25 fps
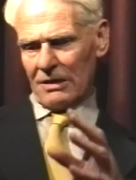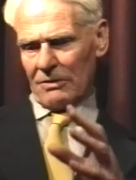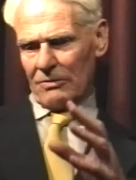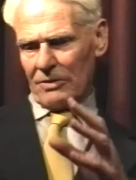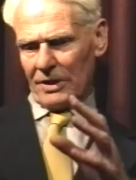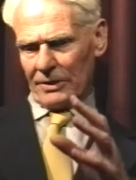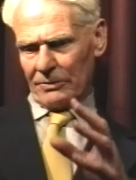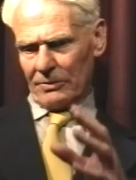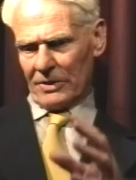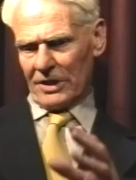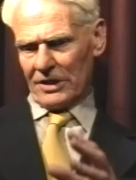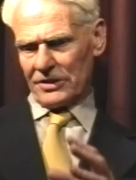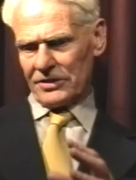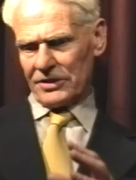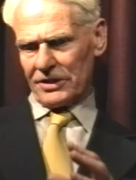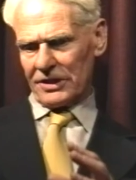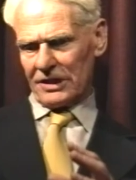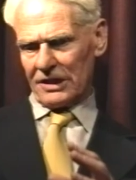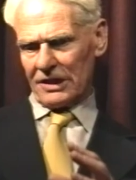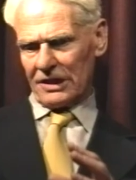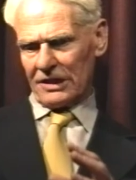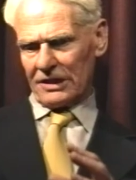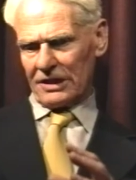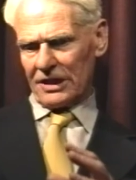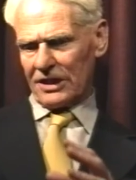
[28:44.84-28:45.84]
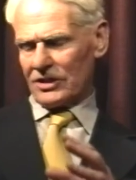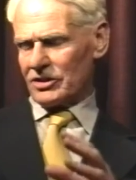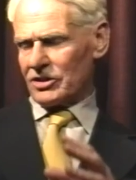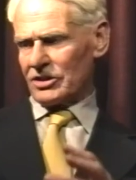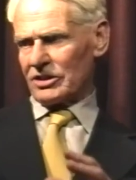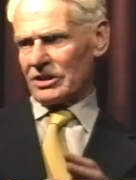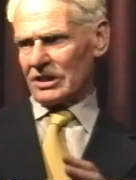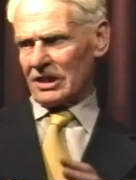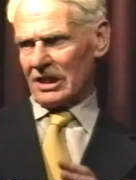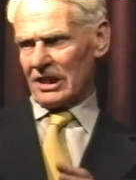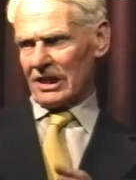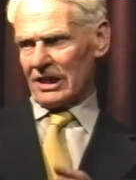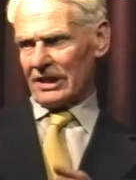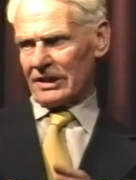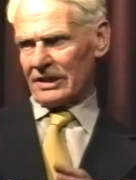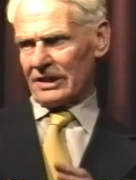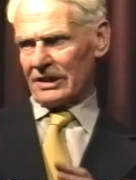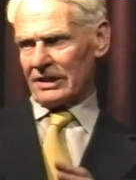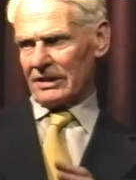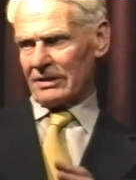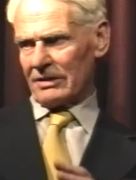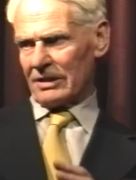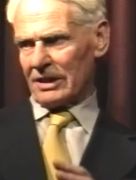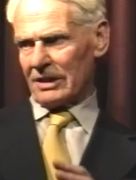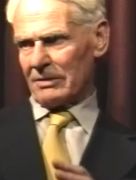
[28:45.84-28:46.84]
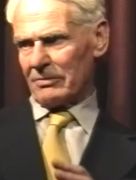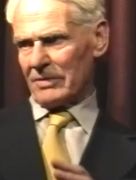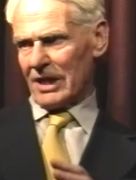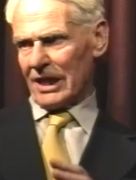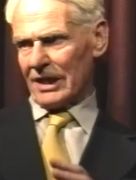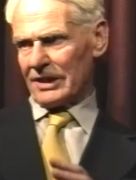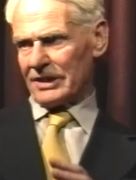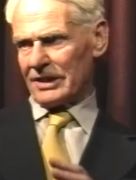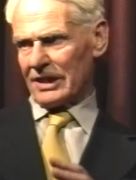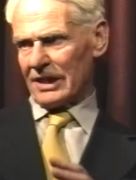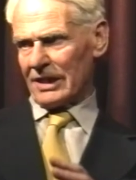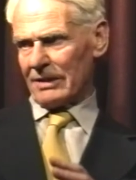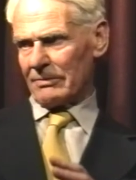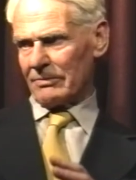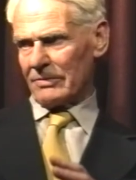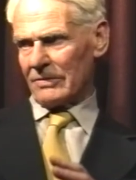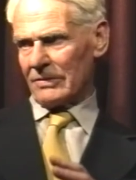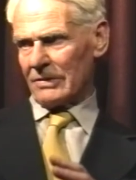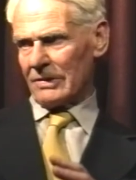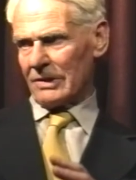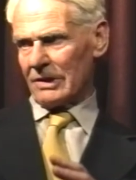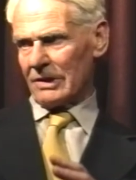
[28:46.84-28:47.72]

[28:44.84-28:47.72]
what was the kitchen garden in, in my time.